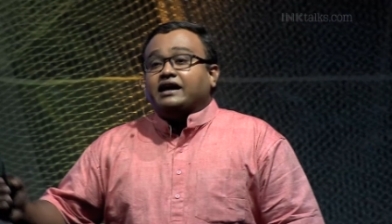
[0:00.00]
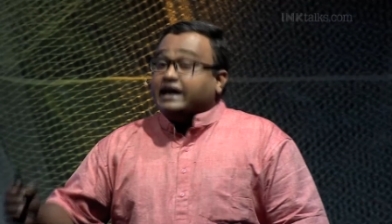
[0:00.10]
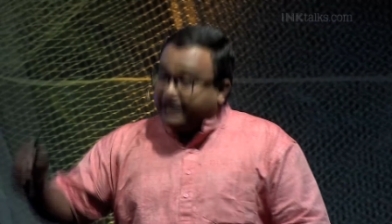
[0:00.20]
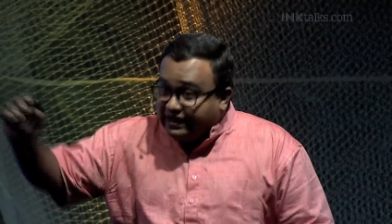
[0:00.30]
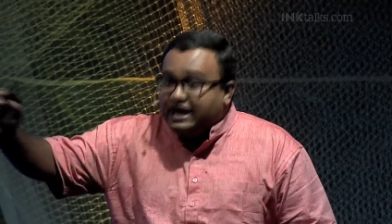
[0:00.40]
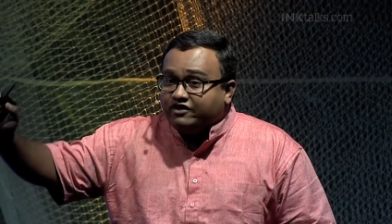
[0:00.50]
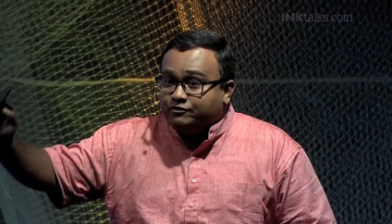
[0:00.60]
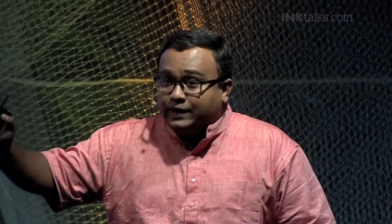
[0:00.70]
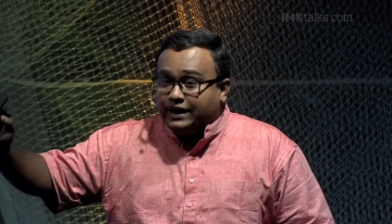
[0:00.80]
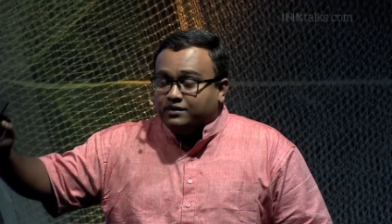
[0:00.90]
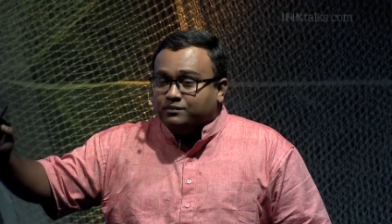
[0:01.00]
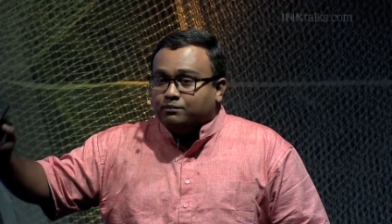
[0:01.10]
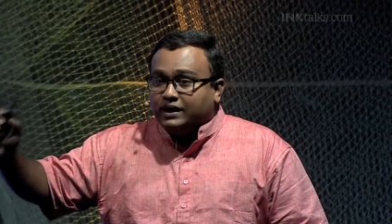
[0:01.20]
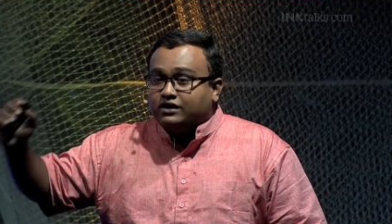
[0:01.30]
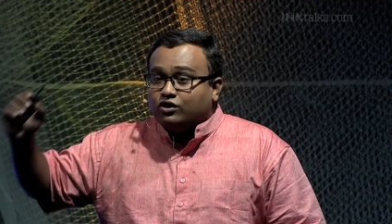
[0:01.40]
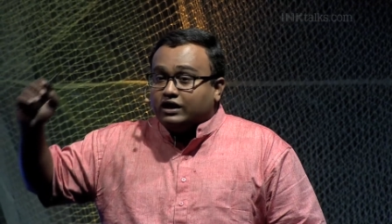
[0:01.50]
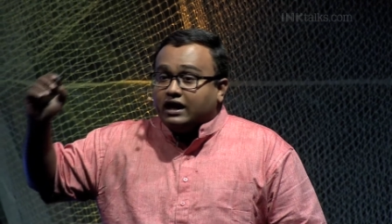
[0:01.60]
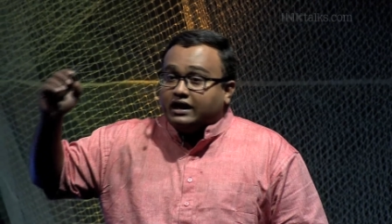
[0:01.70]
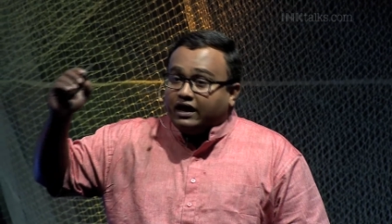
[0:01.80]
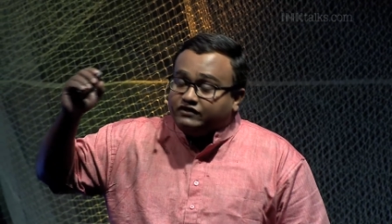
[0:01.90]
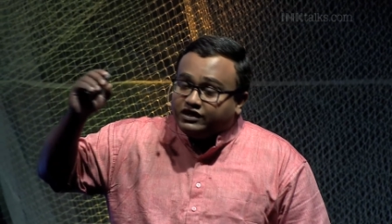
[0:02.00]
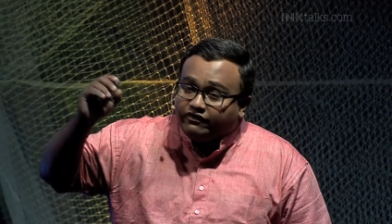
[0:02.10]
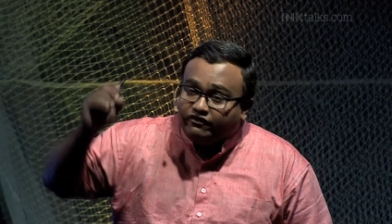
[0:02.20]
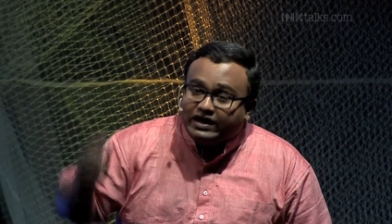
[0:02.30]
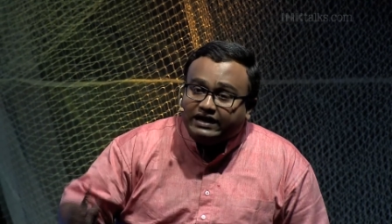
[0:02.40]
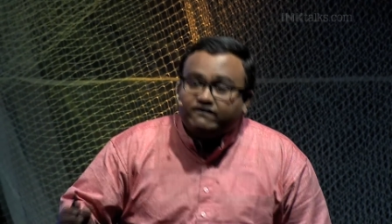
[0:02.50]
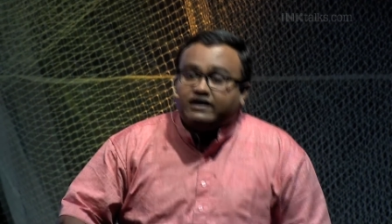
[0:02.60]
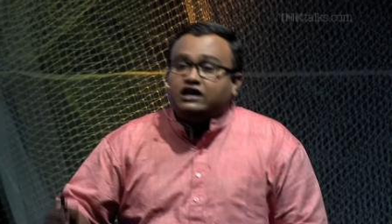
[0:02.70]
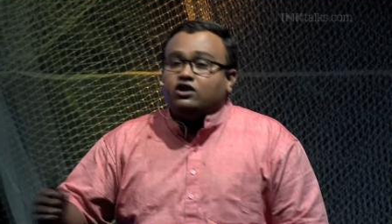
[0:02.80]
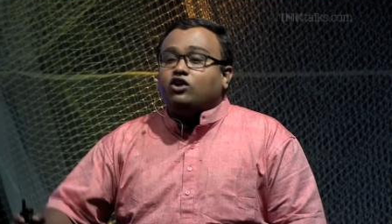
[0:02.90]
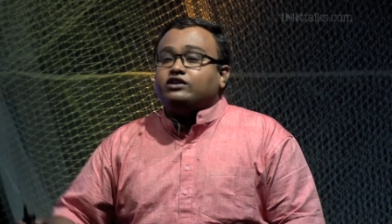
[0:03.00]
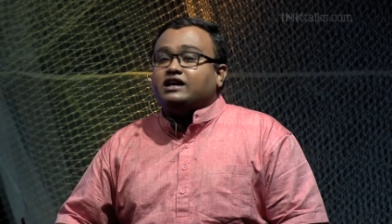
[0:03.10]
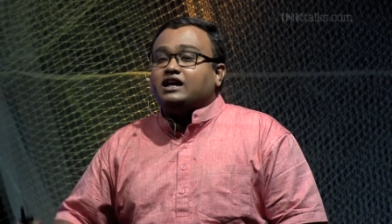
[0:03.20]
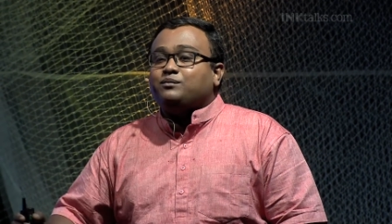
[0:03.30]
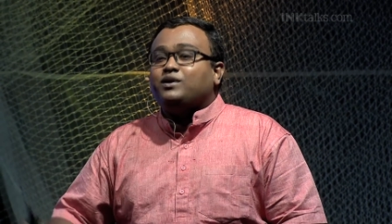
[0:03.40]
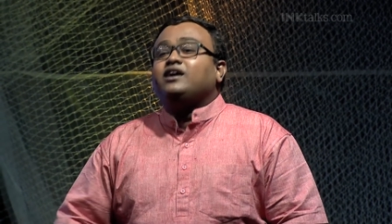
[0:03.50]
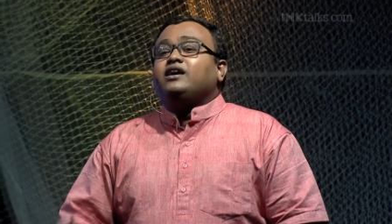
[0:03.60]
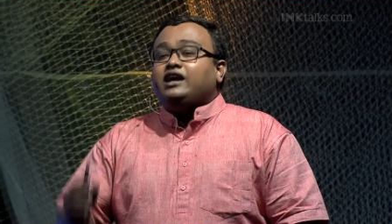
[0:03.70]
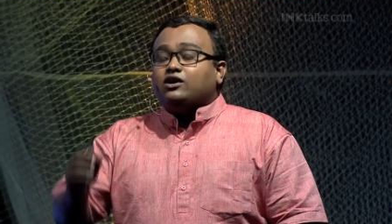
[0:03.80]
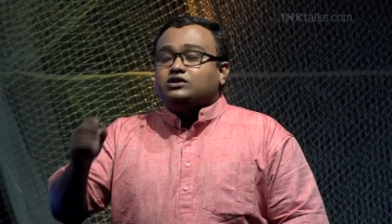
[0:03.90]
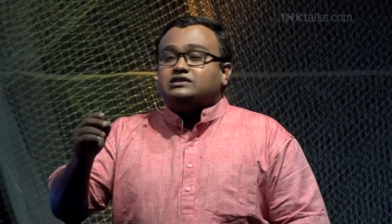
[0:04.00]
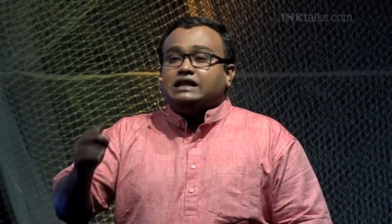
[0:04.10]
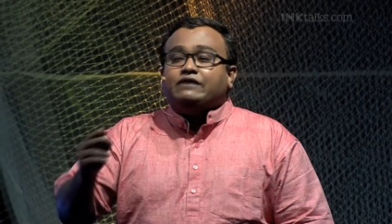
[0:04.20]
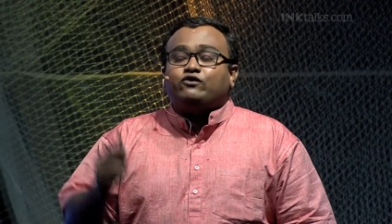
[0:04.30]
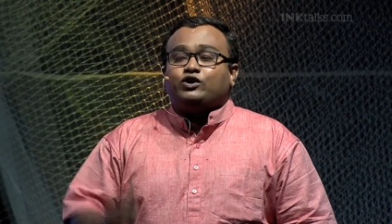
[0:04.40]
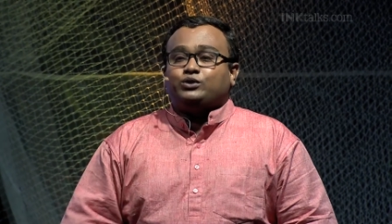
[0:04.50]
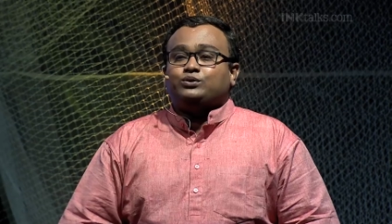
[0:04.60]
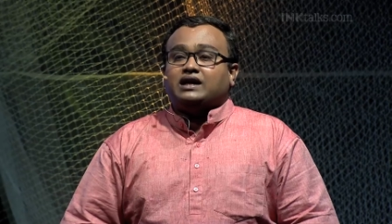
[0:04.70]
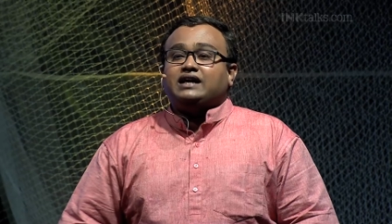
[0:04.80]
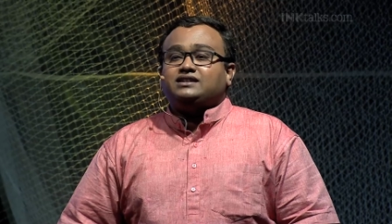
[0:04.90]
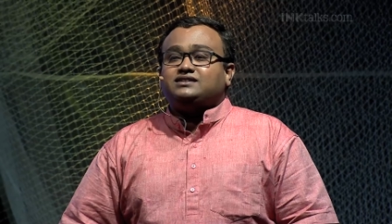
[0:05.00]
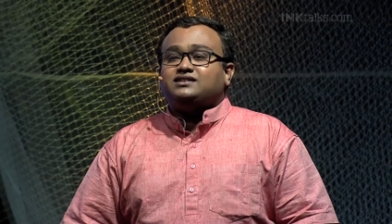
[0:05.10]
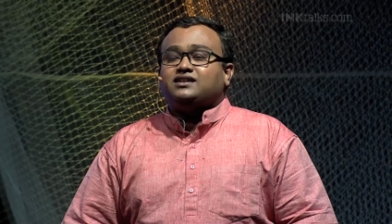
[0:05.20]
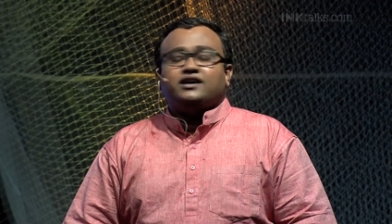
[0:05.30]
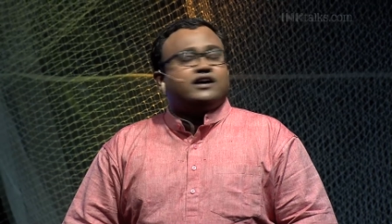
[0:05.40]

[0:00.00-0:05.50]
He did have pain, but after a very, very long time, he could sleep for 2 nights.